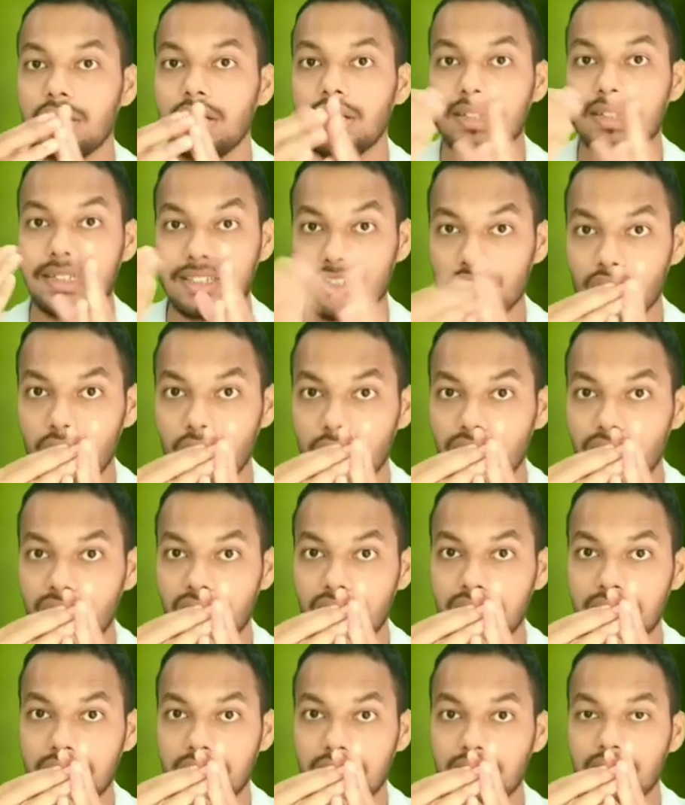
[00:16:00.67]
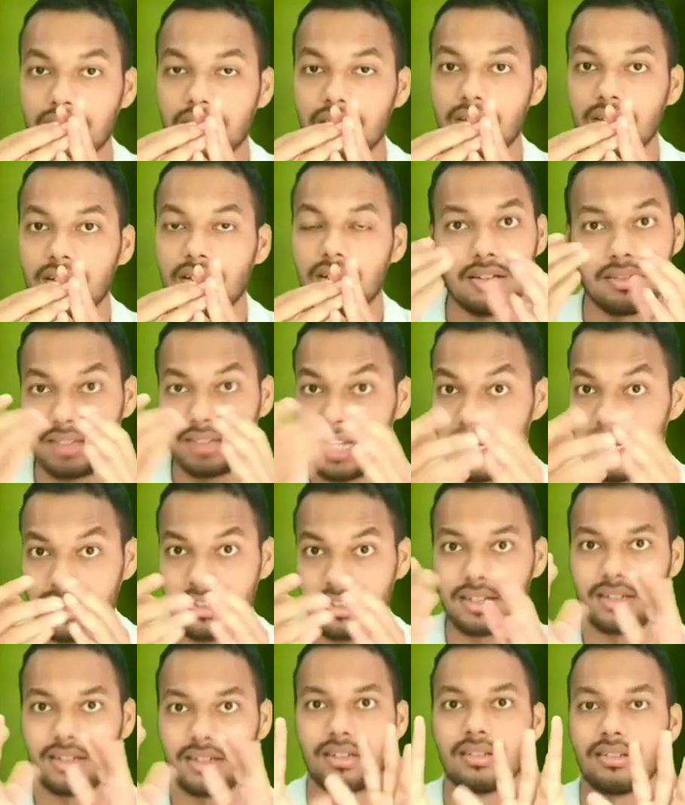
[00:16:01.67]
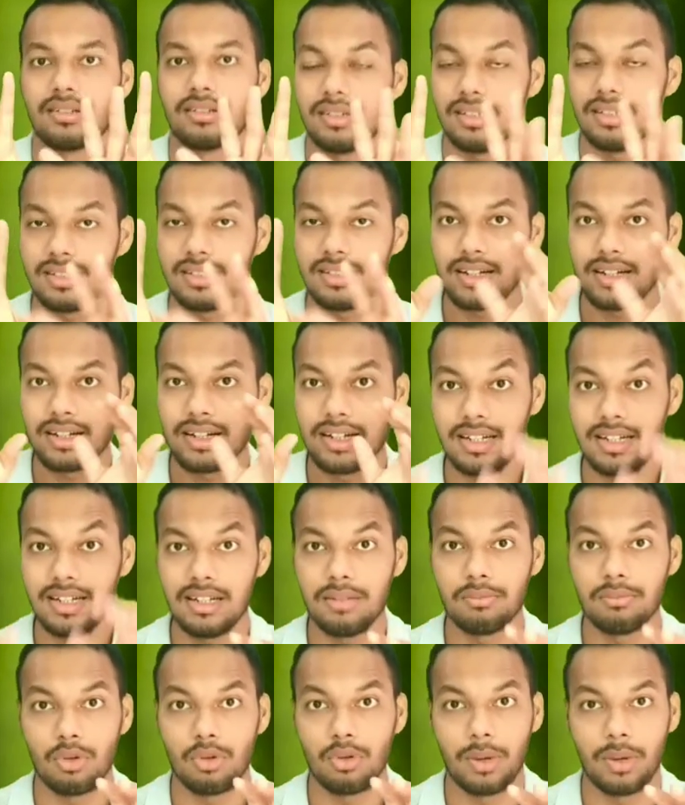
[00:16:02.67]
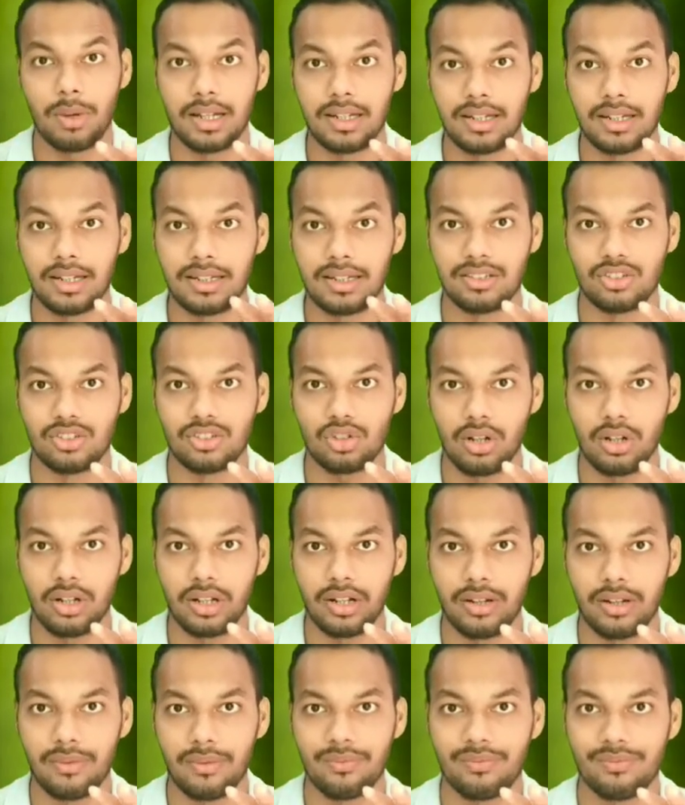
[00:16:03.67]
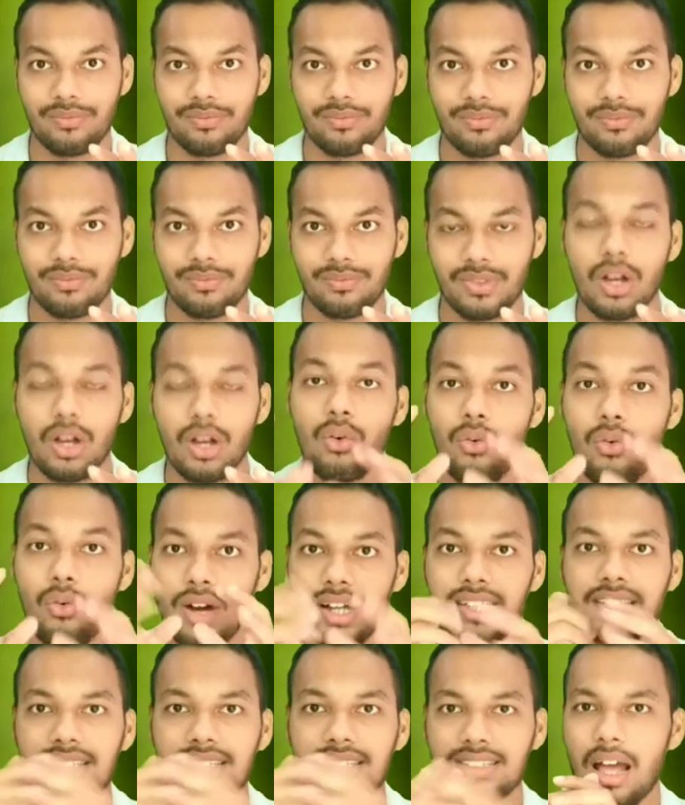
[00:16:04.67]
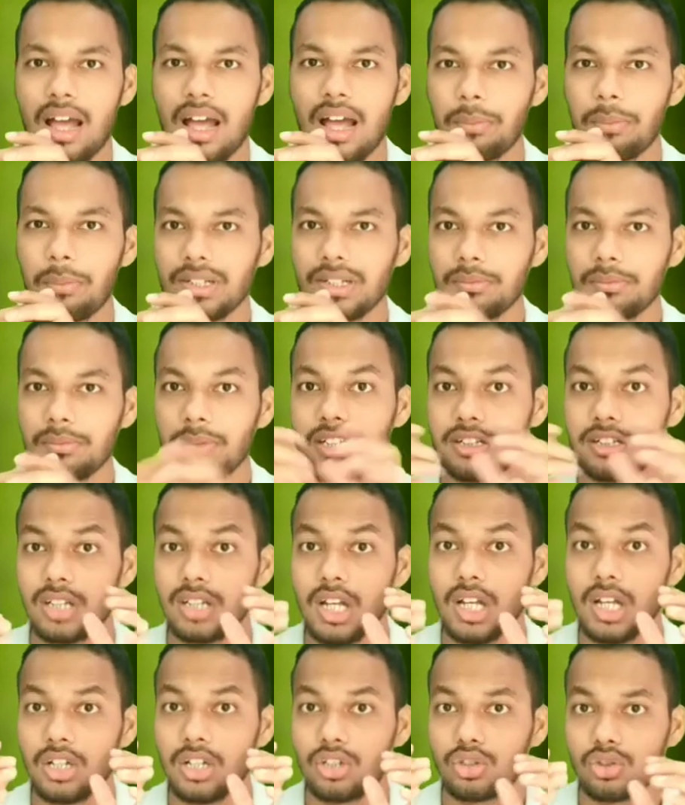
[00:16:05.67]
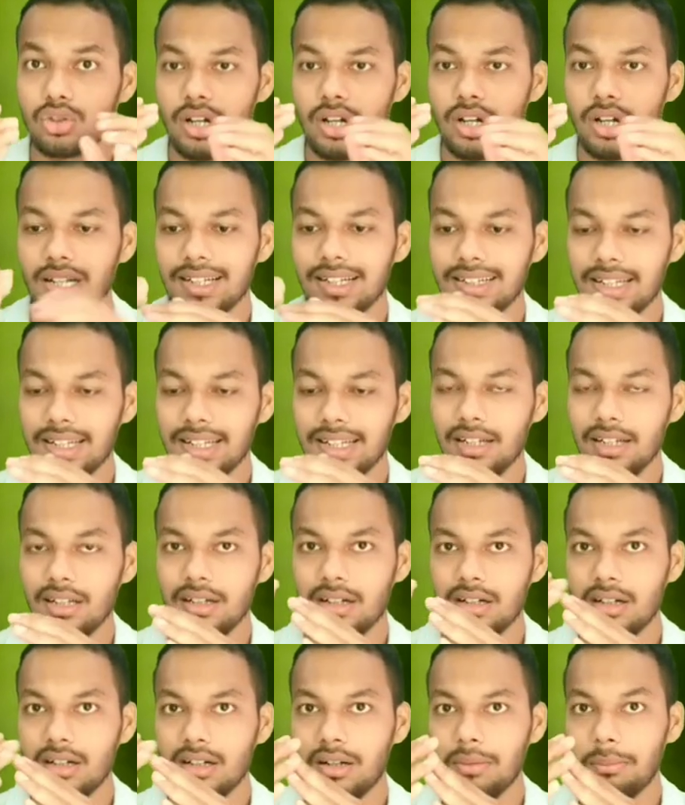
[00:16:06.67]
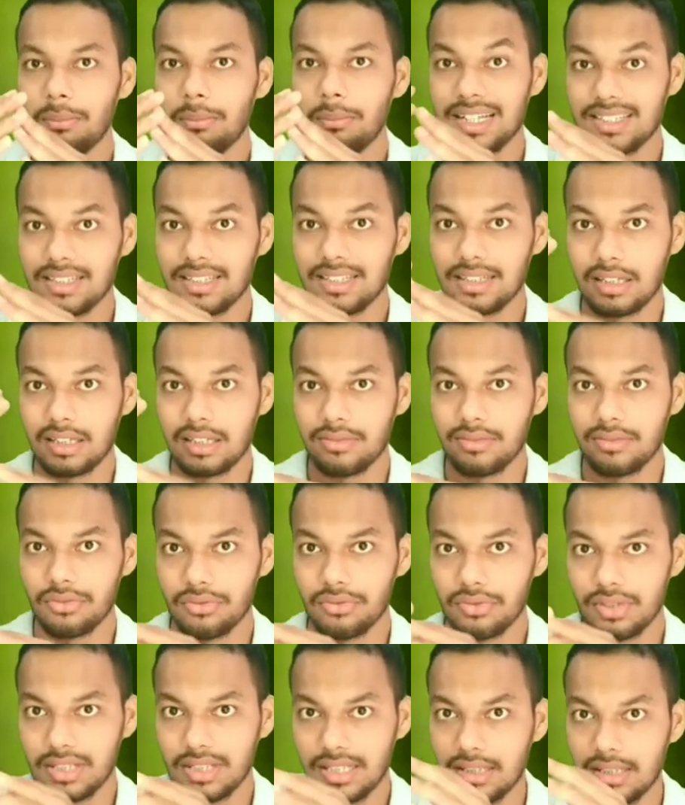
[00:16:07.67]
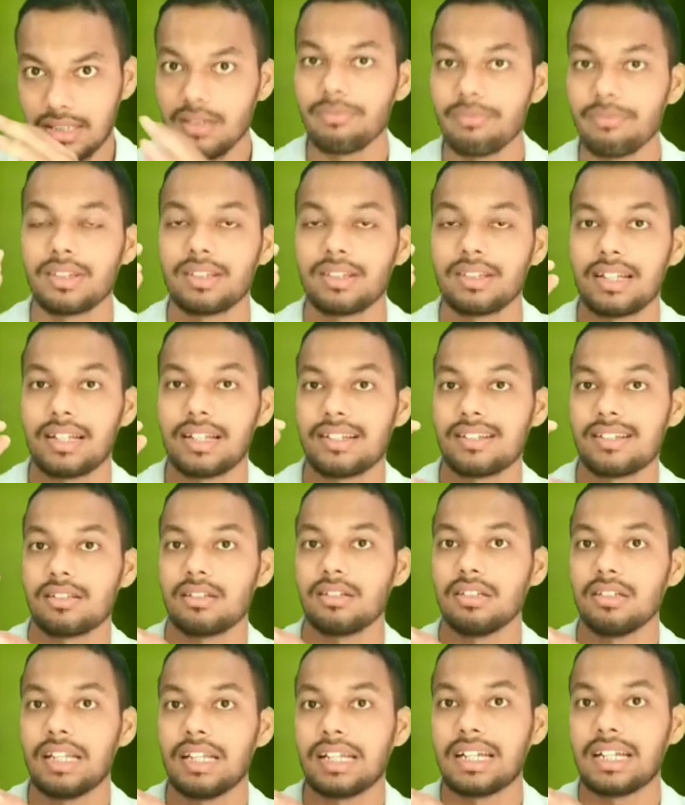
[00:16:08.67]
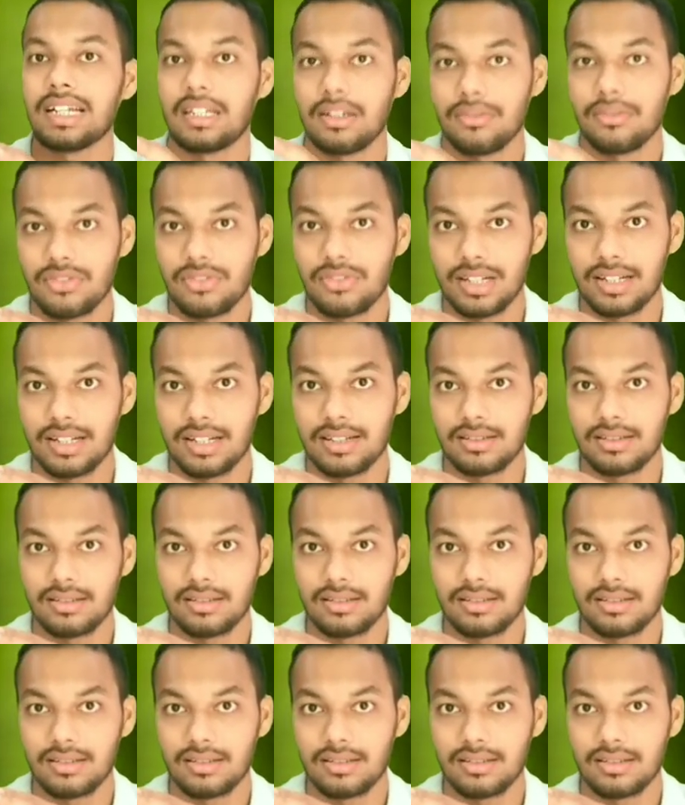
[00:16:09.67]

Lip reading: then sulfate, nitrate, these are readily mobile in soil. Why this happen? Because soil clay micelle, if you see, there is the negative charge